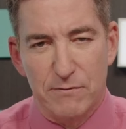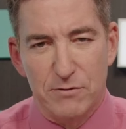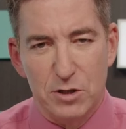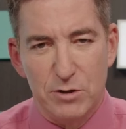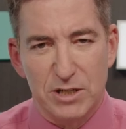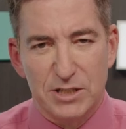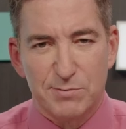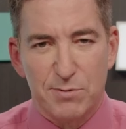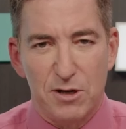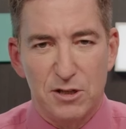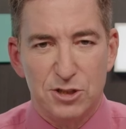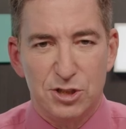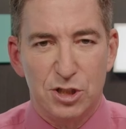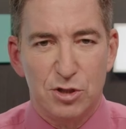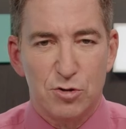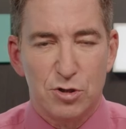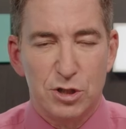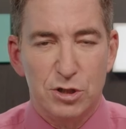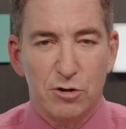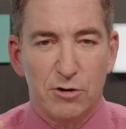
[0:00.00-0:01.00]
over U S policy
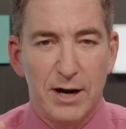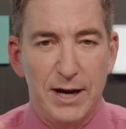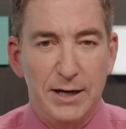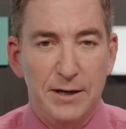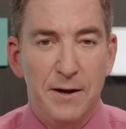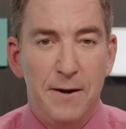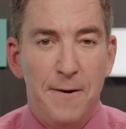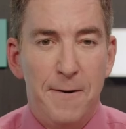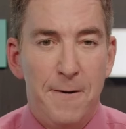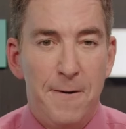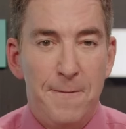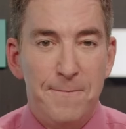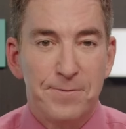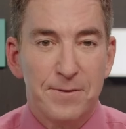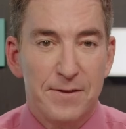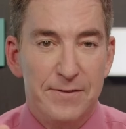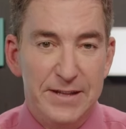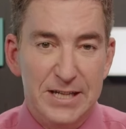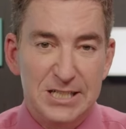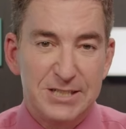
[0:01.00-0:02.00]
toward Ukraine,
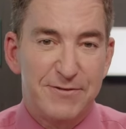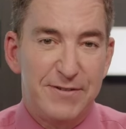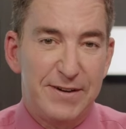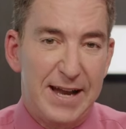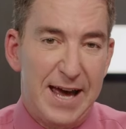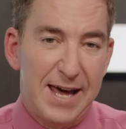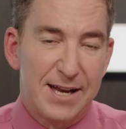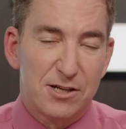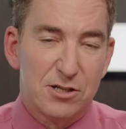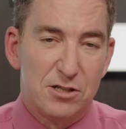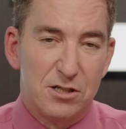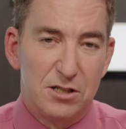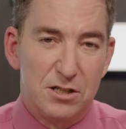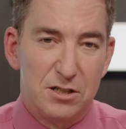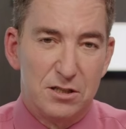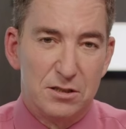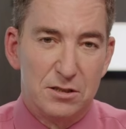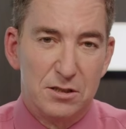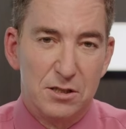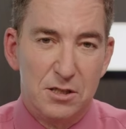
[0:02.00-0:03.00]
these
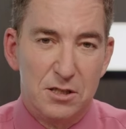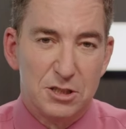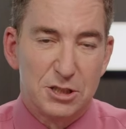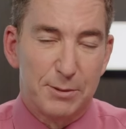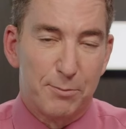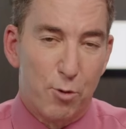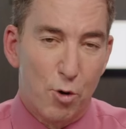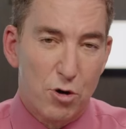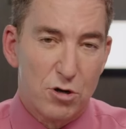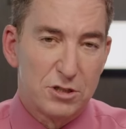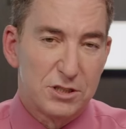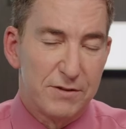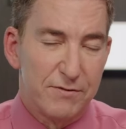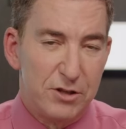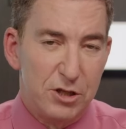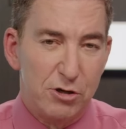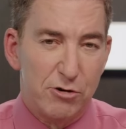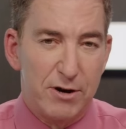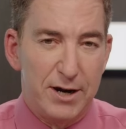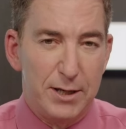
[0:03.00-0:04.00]
fanatical supporters of
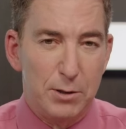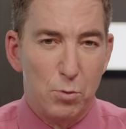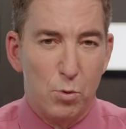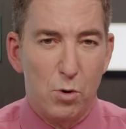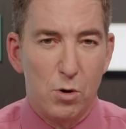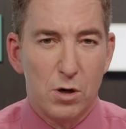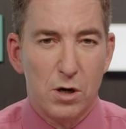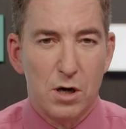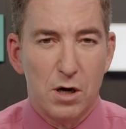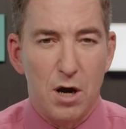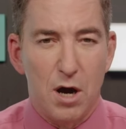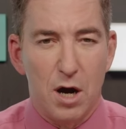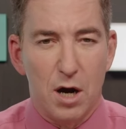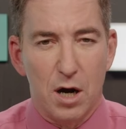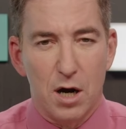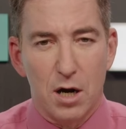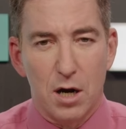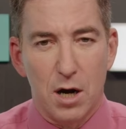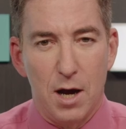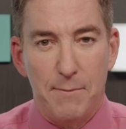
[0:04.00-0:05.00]
the Ukraine war
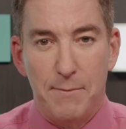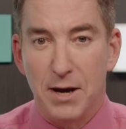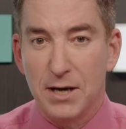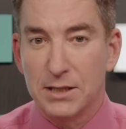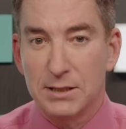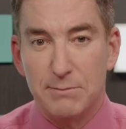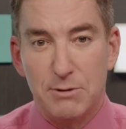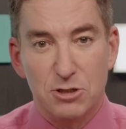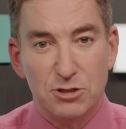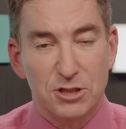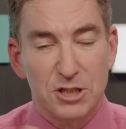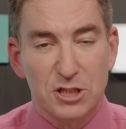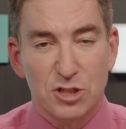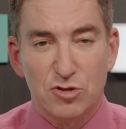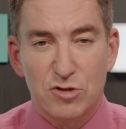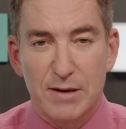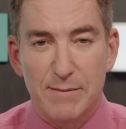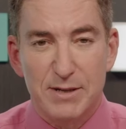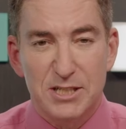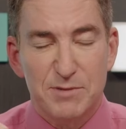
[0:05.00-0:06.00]
are among the most
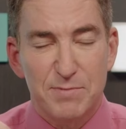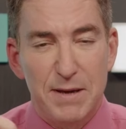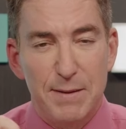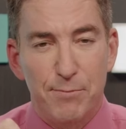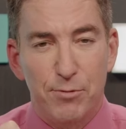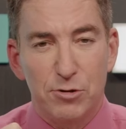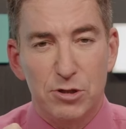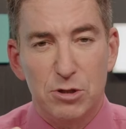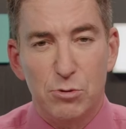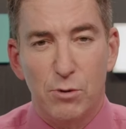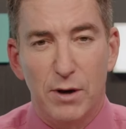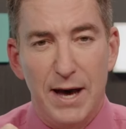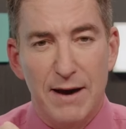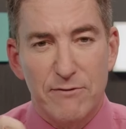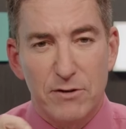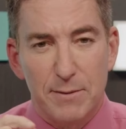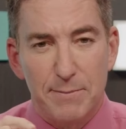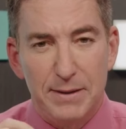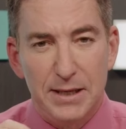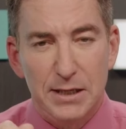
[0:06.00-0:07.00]
extremist people you will
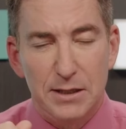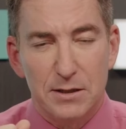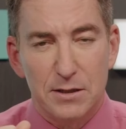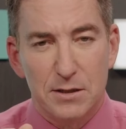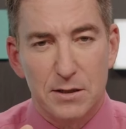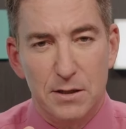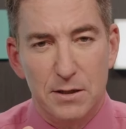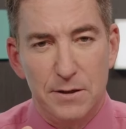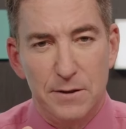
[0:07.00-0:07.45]
ever meet.